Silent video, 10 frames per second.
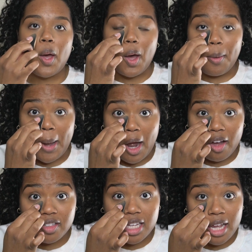on my
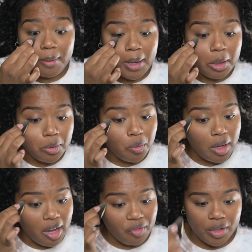off time. I don't do
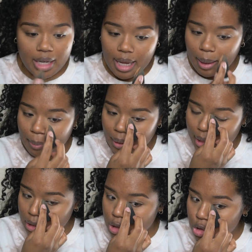it every day, but
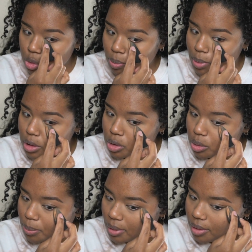it's super,
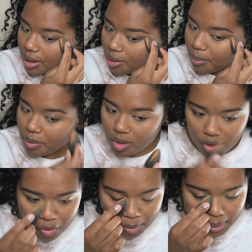super
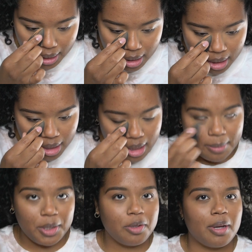therapeutic for me. Let
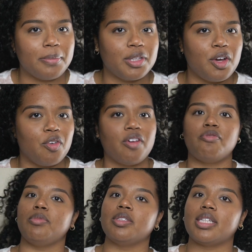me know down below if
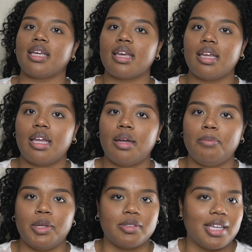music
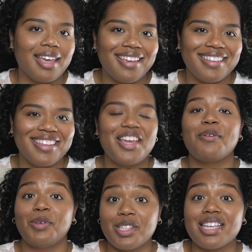
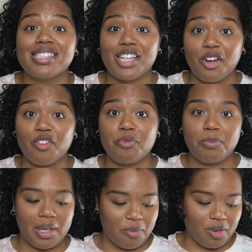is
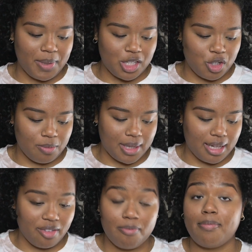therapy for me too, but
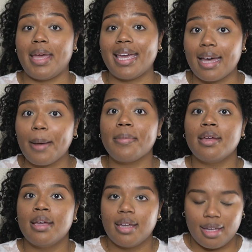if makeup
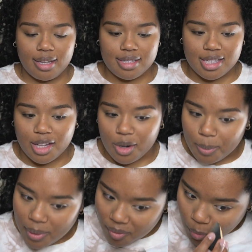is
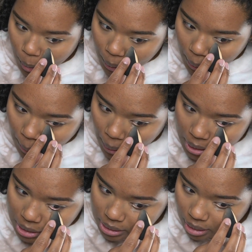therapy for you. I
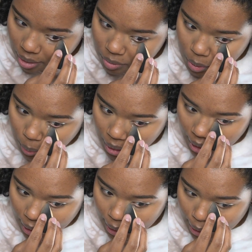just love doing
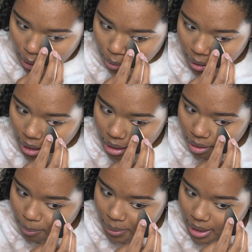it and getting
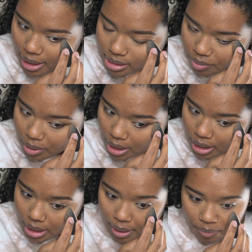creative, but as of
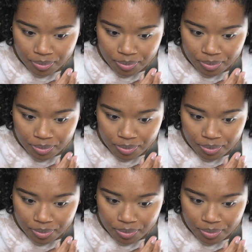lately,